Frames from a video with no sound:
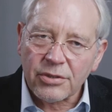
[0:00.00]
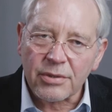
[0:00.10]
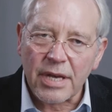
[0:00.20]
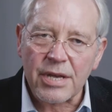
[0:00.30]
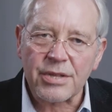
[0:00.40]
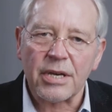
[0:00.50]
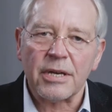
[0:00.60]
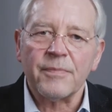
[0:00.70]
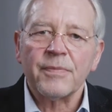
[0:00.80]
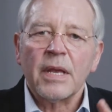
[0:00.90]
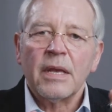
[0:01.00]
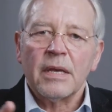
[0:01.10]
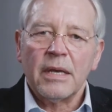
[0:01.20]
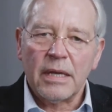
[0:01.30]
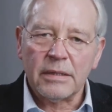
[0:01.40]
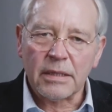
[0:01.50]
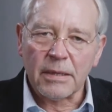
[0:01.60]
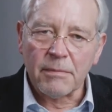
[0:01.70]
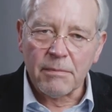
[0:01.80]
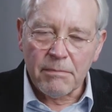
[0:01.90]
together and
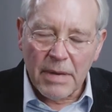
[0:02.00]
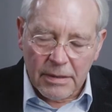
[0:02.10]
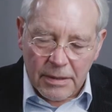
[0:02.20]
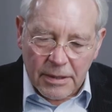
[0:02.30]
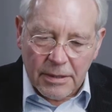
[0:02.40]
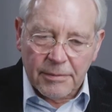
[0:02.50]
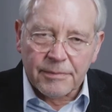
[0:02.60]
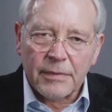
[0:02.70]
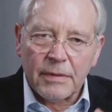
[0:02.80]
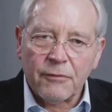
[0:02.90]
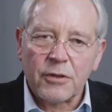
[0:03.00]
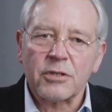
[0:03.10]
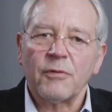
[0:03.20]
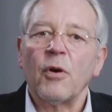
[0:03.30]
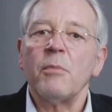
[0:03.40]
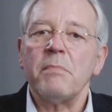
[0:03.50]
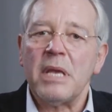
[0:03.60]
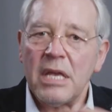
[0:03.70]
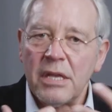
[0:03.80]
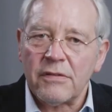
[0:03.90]
first of all
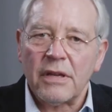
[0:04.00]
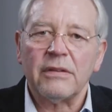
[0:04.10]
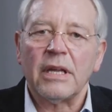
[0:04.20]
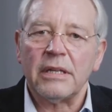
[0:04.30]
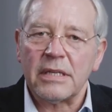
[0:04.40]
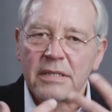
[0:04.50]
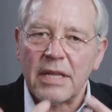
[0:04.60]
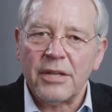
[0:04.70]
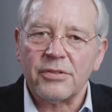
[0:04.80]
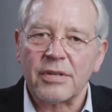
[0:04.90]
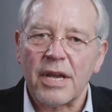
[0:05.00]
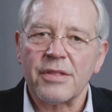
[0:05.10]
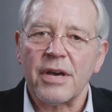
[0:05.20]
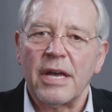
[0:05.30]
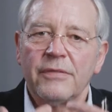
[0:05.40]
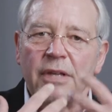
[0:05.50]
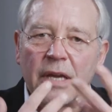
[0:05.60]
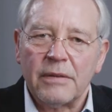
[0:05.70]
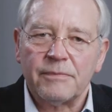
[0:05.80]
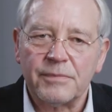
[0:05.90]
meet, and then they stay together and
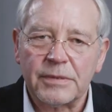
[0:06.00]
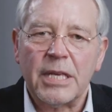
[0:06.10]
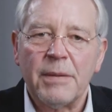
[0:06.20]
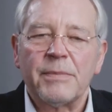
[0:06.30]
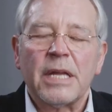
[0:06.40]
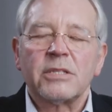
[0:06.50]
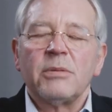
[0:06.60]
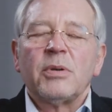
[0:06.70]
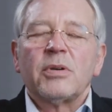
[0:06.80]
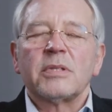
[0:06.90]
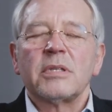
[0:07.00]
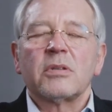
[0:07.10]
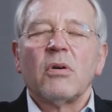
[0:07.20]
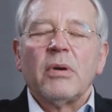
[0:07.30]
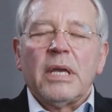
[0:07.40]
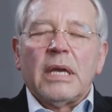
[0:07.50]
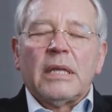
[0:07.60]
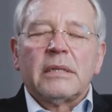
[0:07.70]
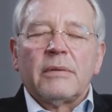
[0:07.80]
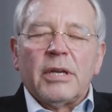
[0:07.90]
they keep that symbiosis going.
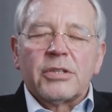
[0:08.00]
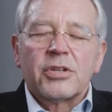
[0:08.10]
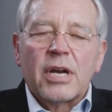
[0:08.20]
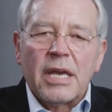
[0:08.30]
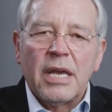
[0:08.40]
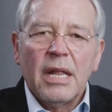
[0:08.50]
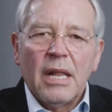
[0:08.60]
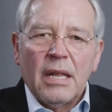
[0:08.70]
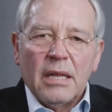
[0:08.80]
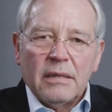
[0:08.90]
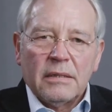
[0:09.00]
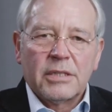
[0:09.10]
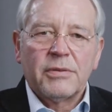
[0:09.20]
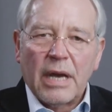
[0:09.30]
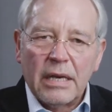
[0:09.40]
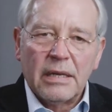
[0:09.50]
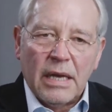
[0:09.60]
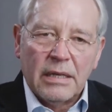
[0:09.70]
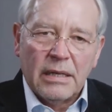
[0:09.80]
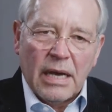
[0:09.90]
And we try
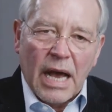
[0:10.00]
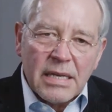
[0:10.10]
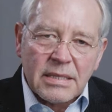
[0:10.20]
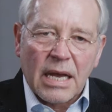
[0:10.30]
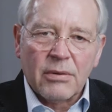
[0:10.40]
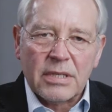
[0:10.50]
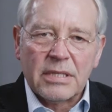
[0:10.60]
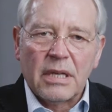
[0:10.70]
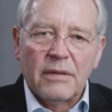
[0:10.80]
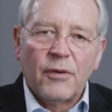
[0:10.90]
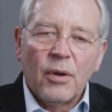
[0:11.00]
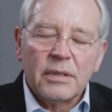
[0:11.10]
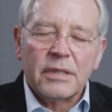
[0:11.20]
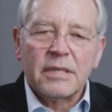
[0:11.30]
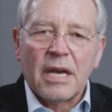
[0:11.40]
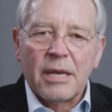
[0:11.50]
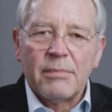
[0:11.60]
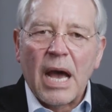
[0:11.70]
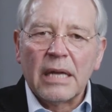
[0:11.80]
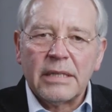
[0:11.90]
and ask ourselves all the
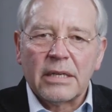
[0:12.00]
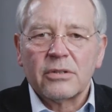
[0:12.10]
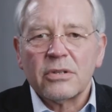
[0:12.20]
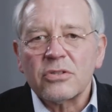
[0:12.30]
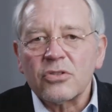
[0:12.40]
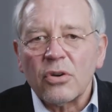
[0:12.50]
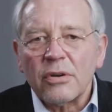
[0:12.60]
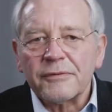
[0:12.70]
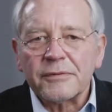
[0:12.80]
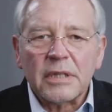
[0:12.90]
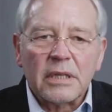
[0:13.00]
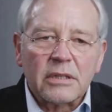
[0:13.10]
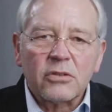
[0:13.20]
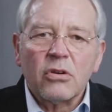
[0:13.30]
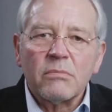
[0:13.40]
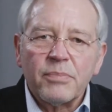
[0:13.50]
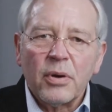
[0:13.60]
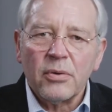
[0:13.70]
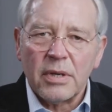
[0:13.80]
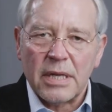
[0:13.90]
time, are there conserved
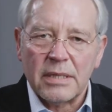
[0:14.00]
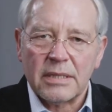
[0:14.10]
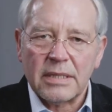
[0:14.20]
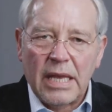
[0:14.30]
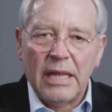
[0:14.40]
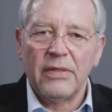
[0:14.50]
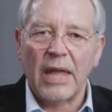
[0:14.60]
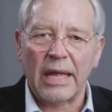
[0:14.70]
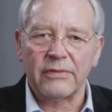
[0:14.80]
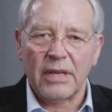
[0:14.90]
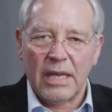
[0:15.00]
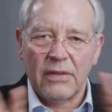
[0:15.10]
components in that